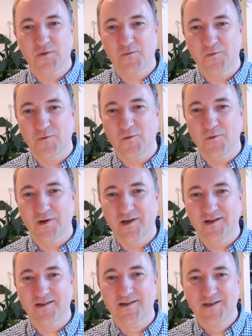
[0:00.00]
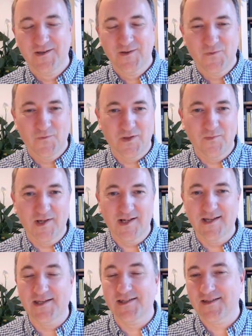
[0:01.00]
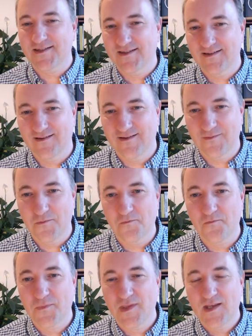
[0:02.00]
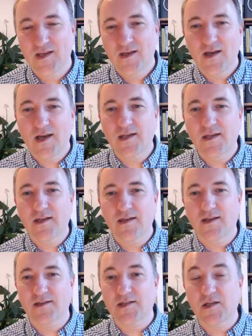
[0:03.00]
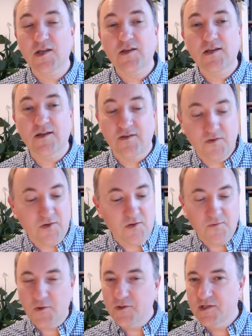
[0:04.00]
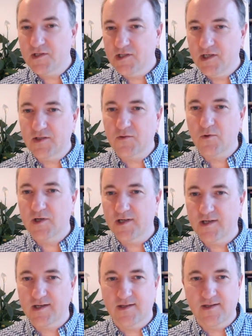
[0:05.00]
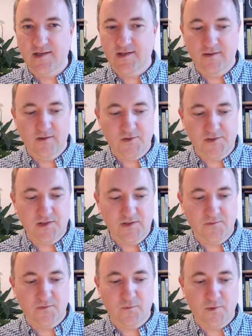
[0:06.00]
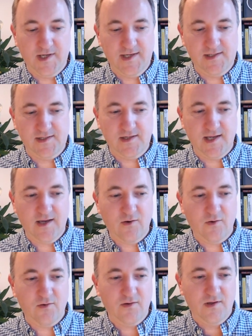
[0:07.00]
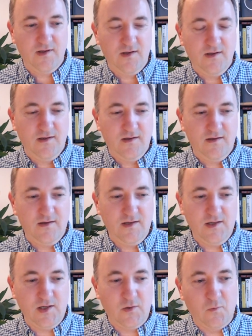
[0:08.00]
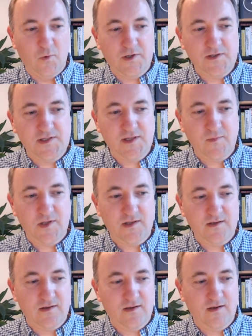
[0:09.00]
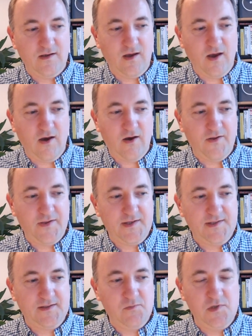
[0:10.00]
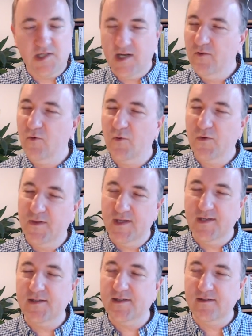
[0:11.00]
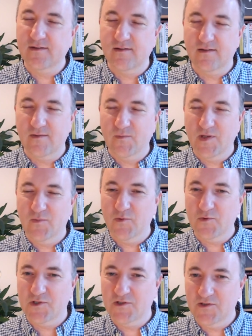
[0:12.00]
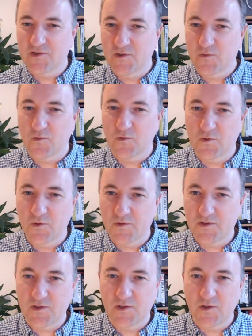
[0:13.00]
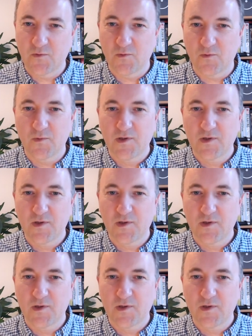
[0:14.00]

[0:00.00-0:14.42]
for the Middle East. And so you've got to judge work in lots of different ways. And how, you know, what are some of the, are there some general things that people should do or not do, or